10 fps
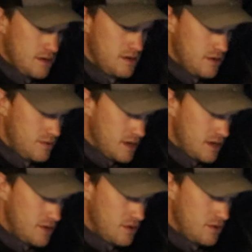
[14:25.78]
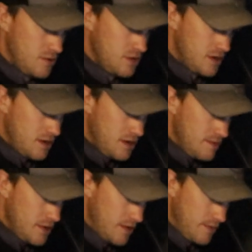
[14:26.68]
There we go,
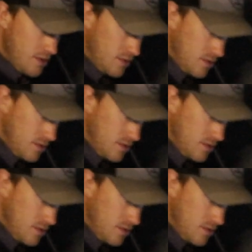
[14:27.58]
coming up the